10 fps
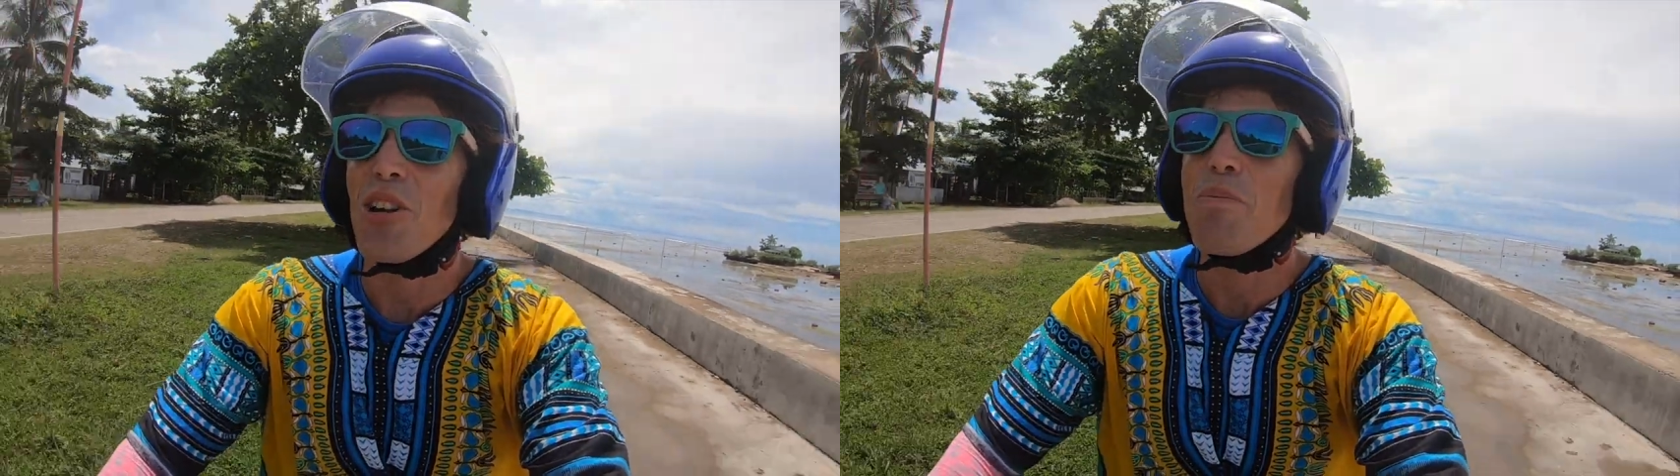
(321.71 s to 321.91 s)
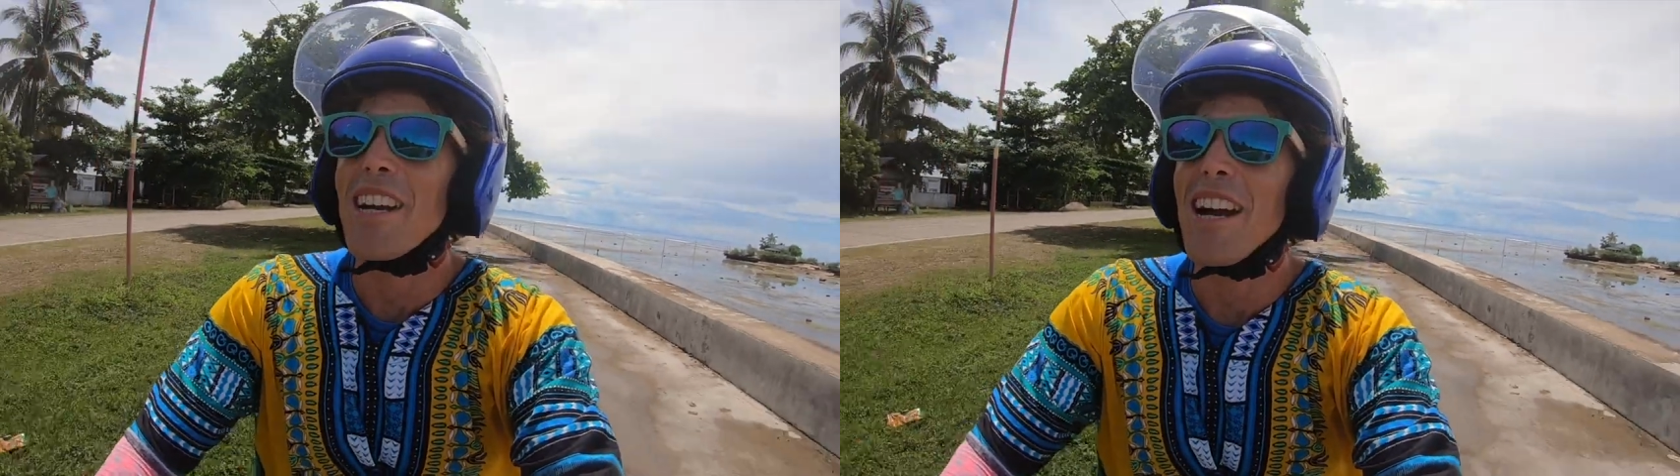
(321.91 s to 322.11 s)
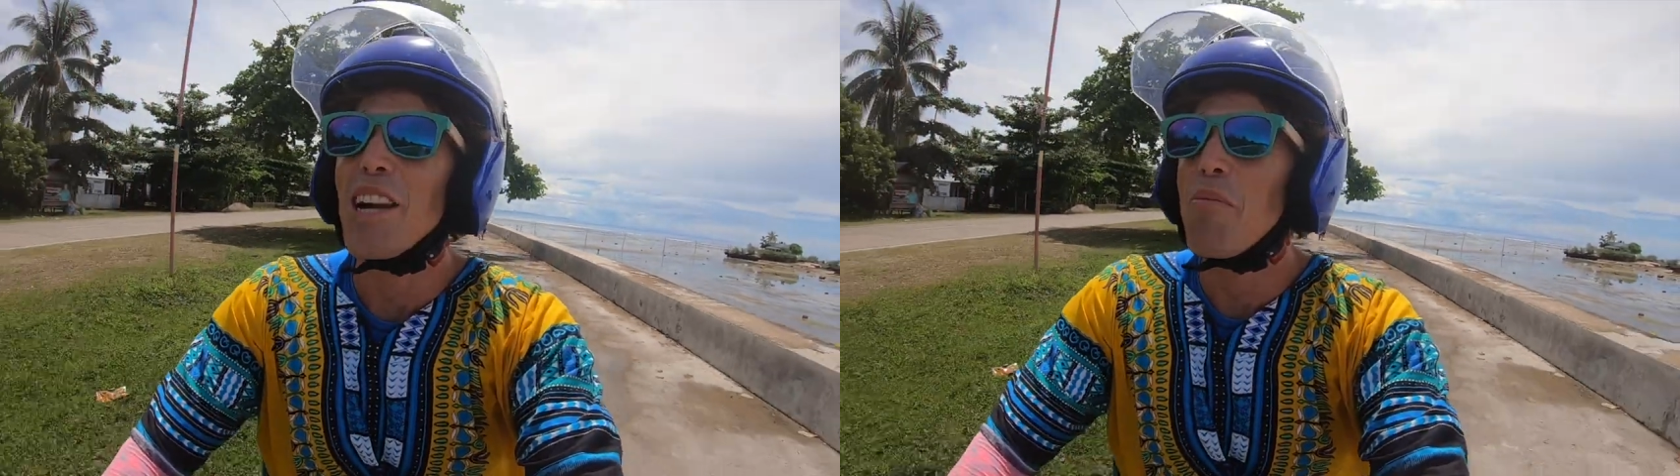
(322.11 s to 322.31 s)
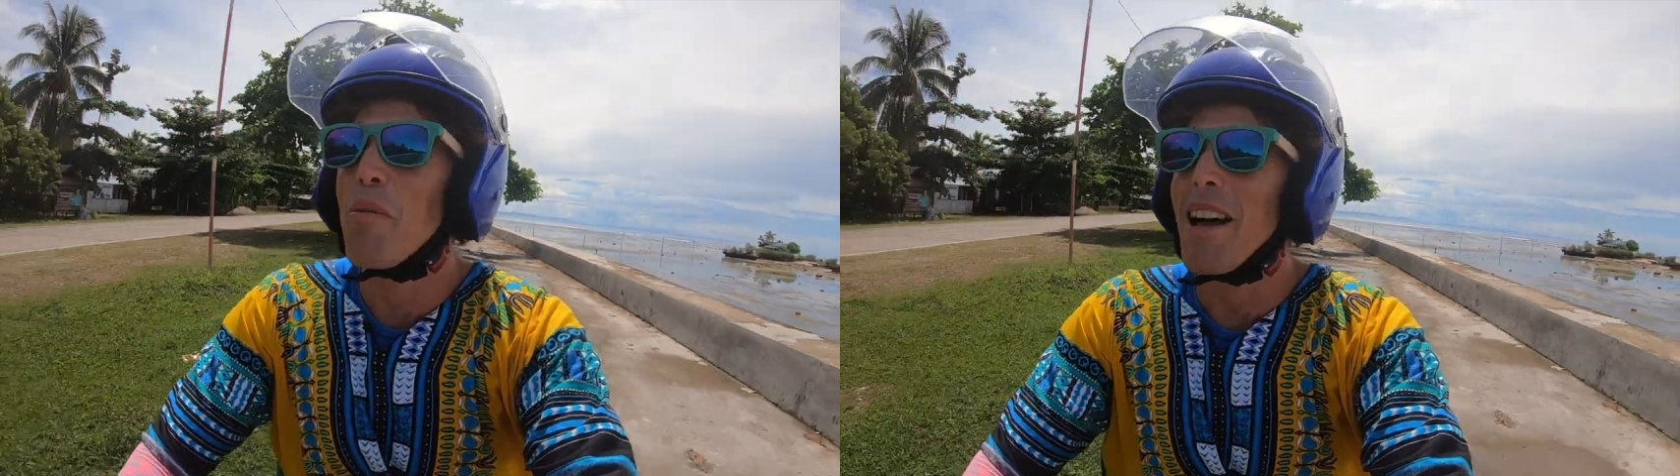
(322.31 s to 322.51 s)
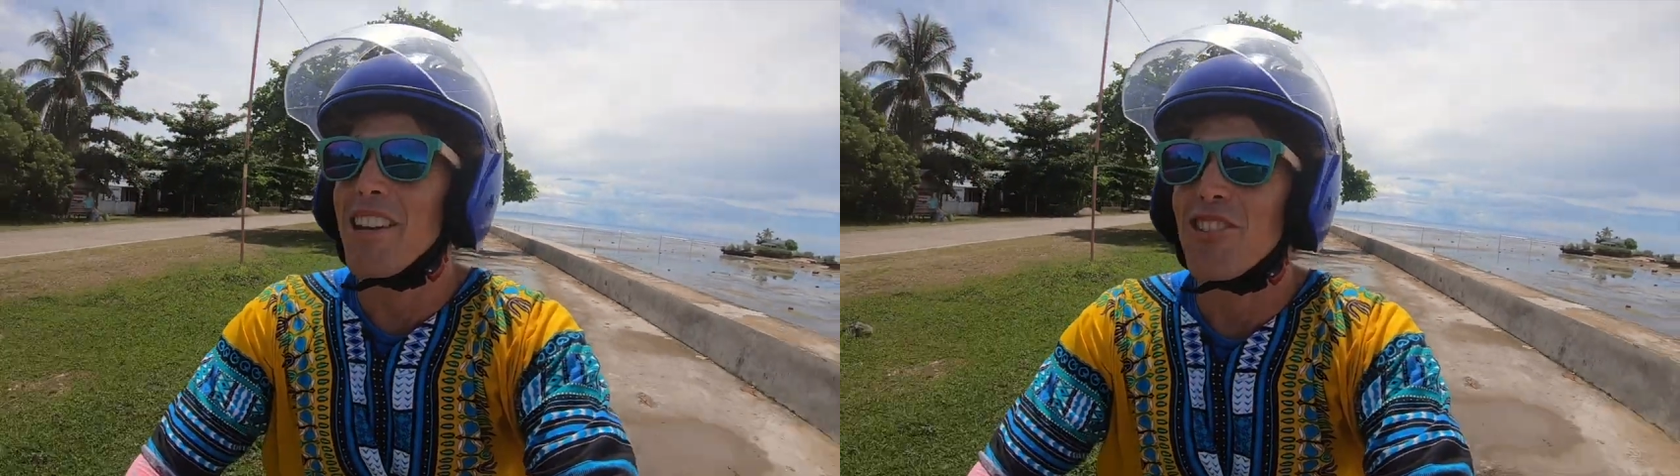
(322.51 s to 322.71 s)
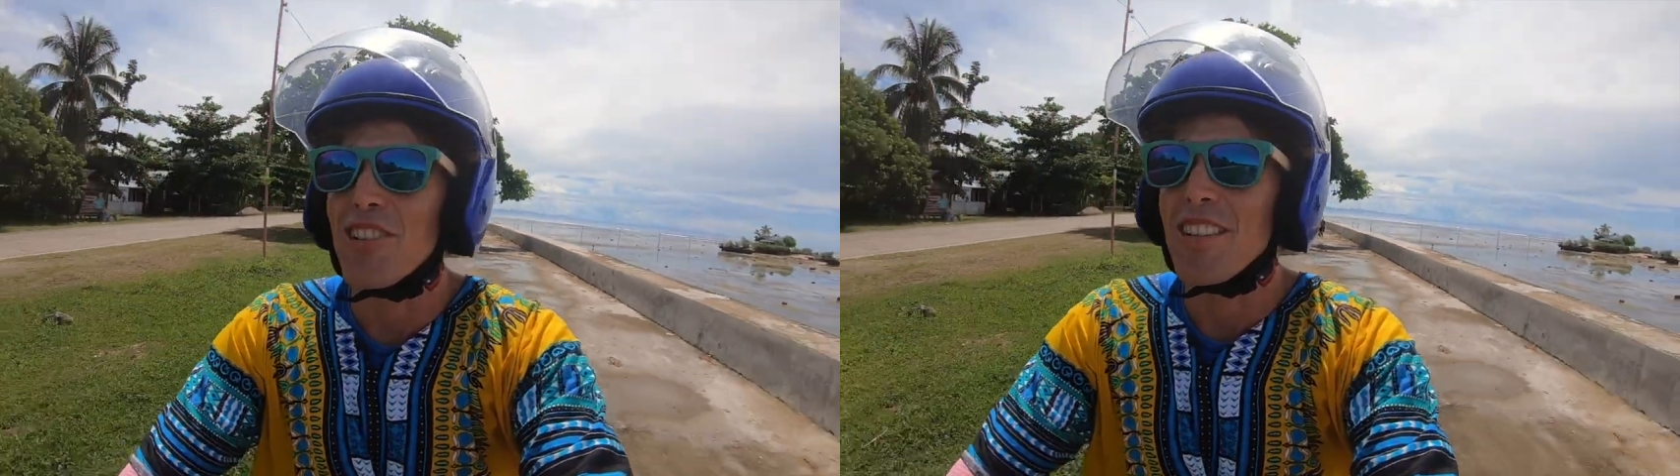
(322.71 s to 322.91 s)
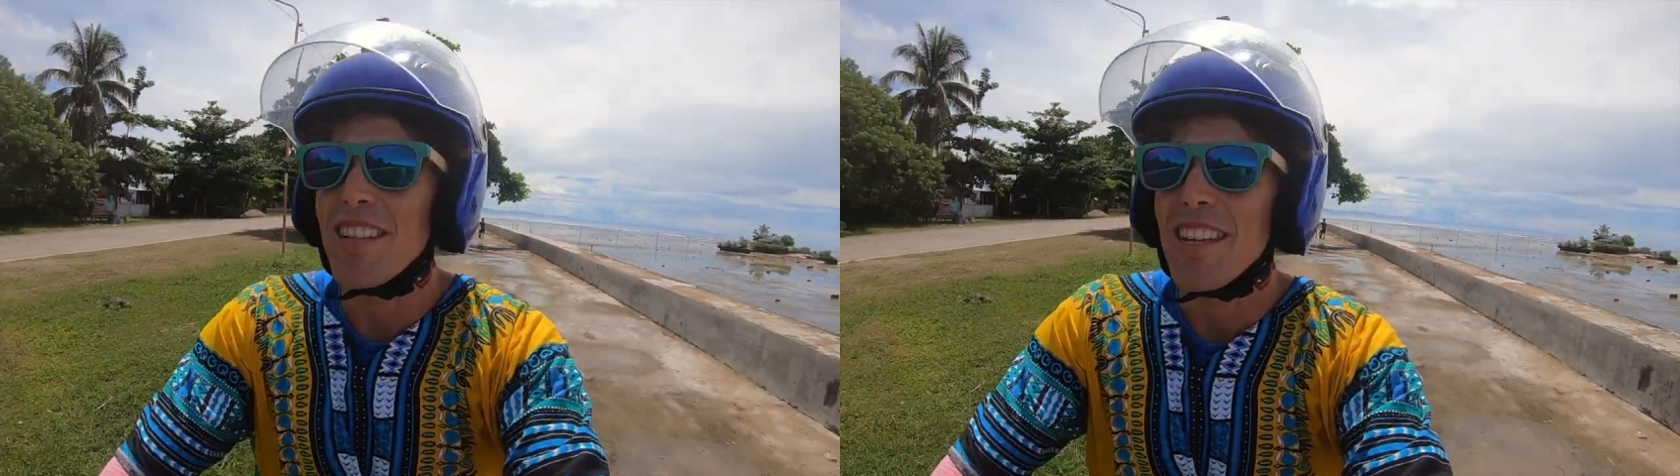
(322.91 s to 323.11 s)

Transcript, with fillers: to Baganga Pabasho.